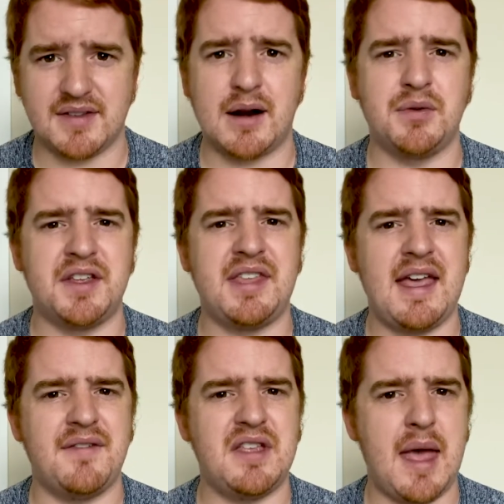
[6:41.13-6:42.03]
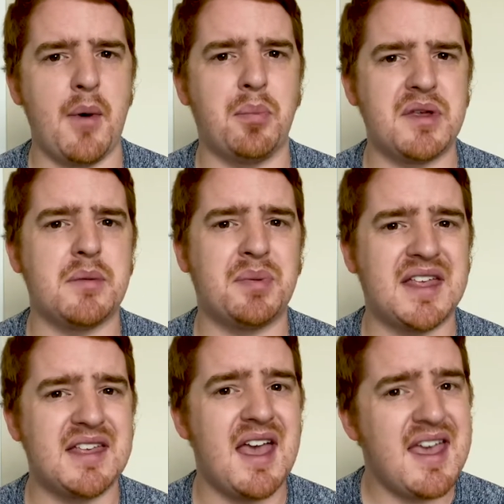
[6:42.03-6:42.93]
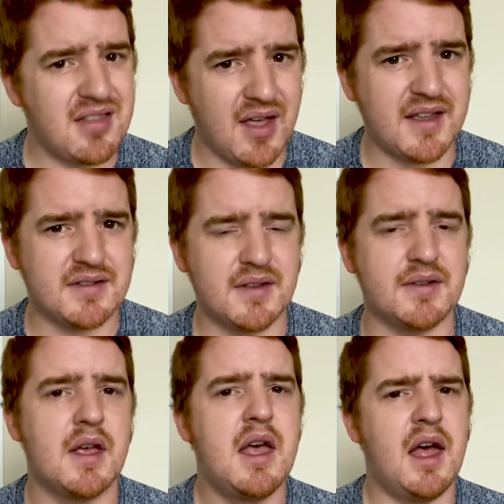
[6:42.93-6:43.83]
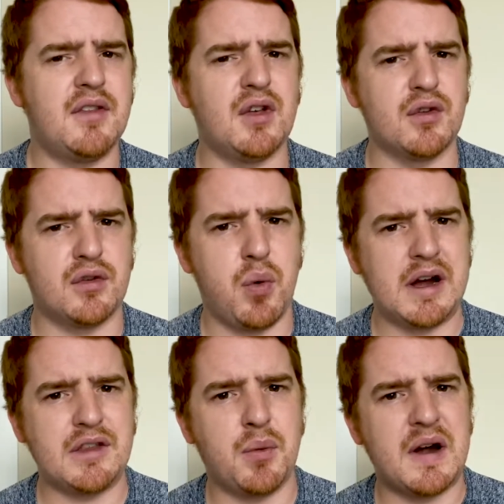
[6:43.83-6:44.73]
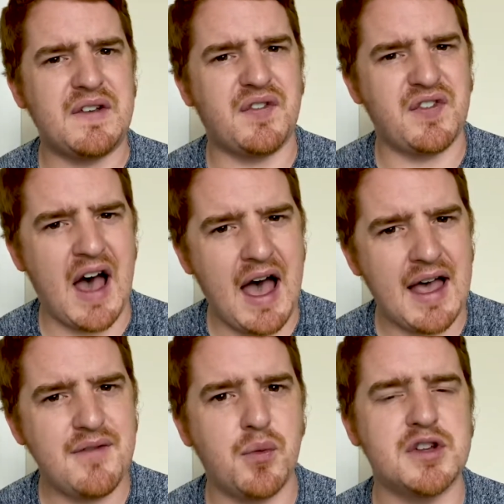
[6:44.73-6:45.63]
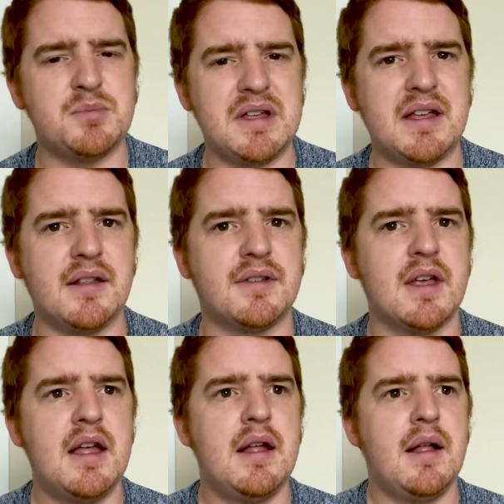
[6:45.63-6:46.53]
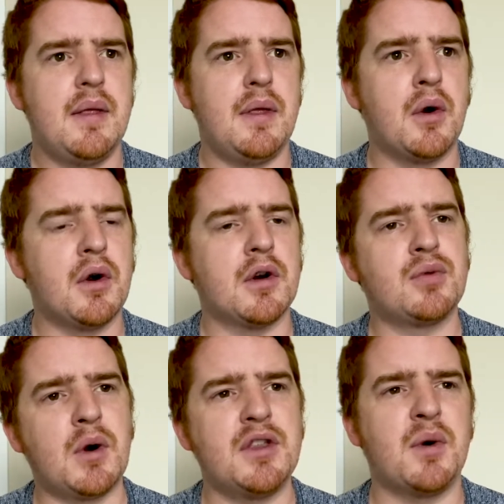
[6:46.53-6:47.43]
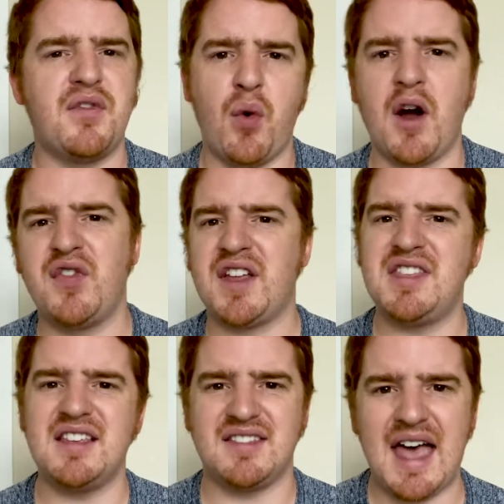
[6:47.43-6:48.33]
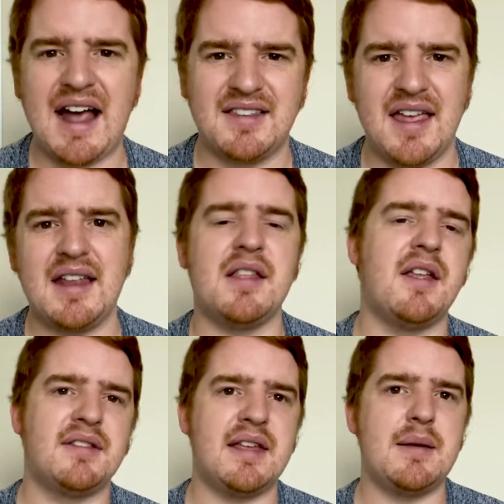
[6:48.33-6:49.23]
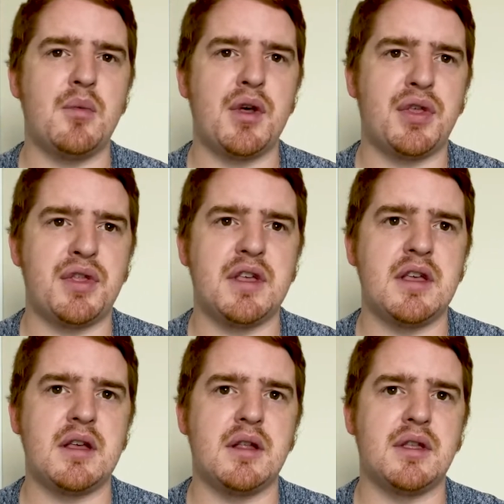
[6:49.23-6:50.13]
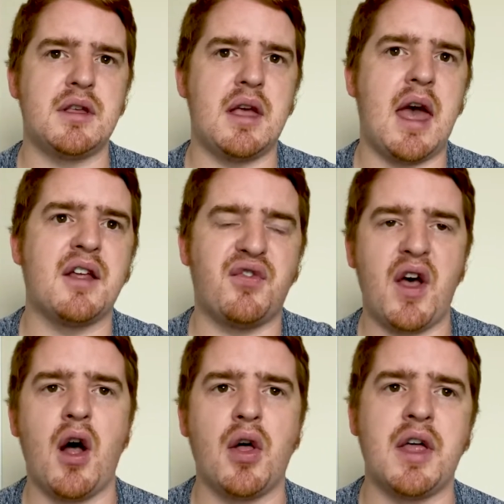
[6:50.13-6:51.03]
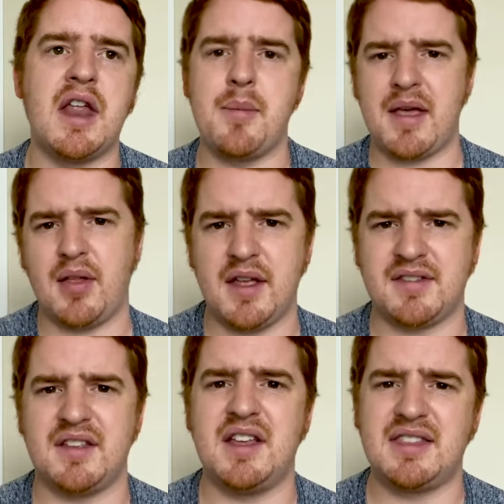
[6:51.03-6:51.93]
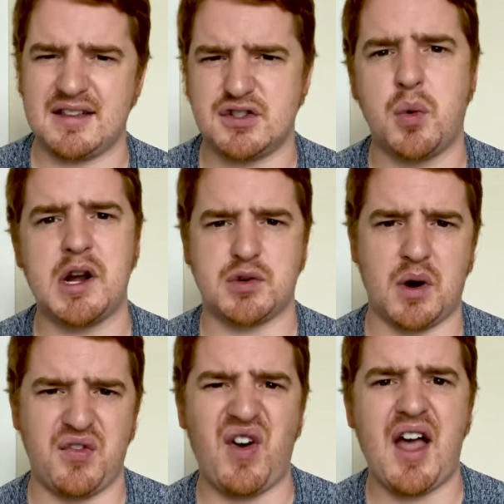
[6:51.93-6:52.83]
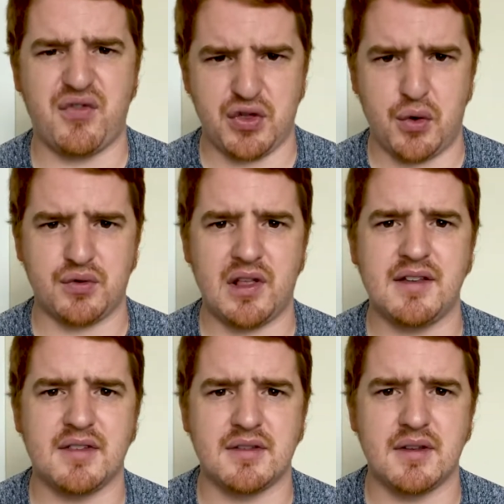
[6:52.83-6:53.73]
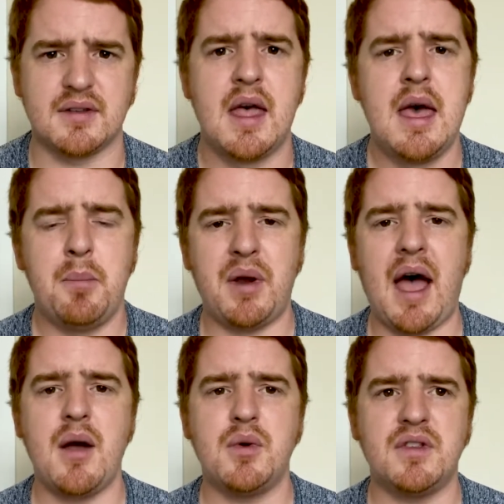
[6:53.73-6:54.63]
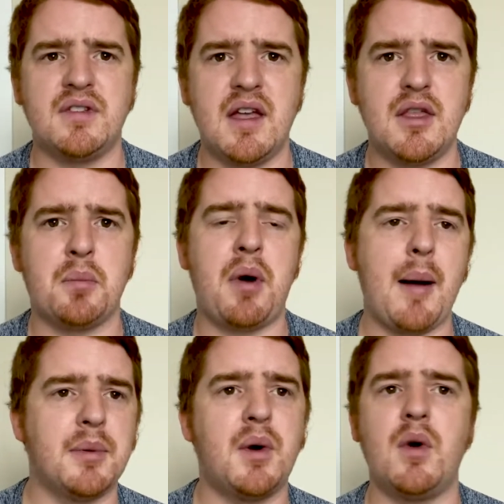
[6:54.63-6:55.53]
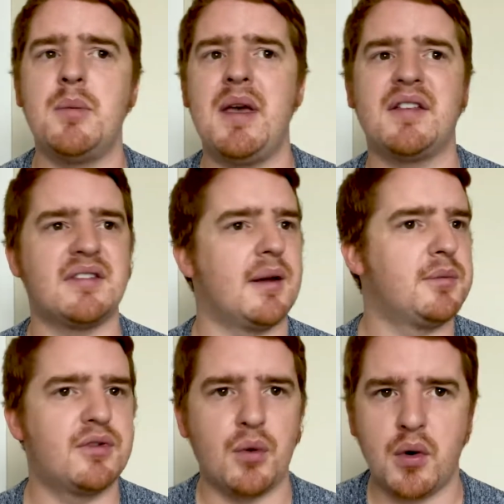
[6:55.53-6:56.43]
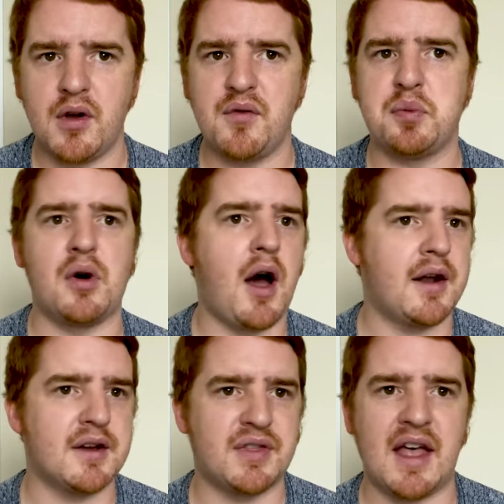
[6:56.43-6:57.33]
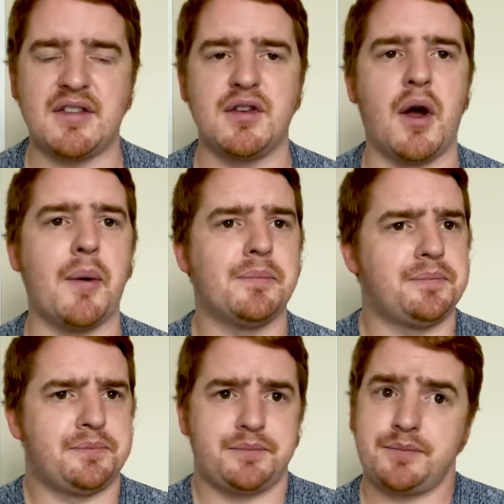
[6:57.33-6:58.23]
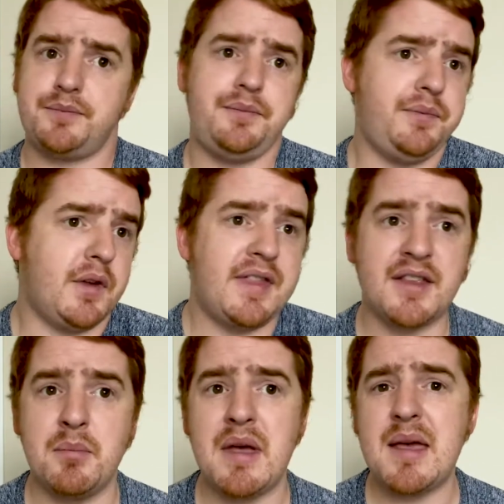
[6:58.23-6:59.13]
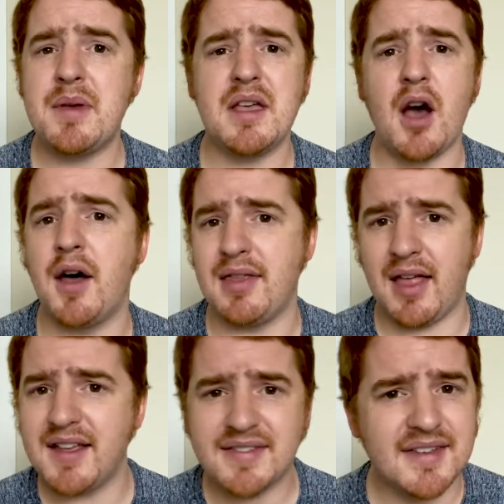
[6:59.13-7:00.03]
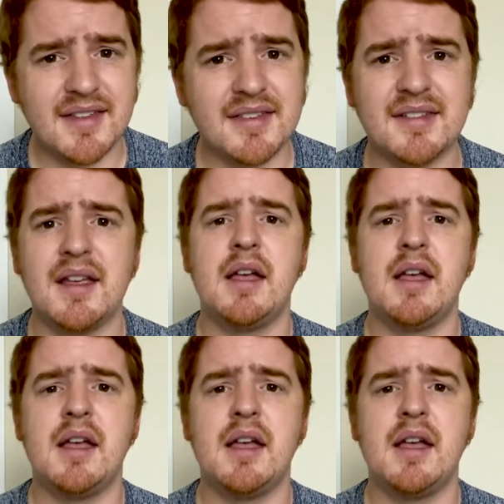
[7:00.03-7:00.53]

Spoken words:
I don't think they have the MLB PA license until 2025, which means, or 2024, I forget the exact date. And then same with the NFL and NBA license. I think that's 2025 for those licenses. But I would say they're probably going to make some sort of product that's, you know, that's maybe unlicensed.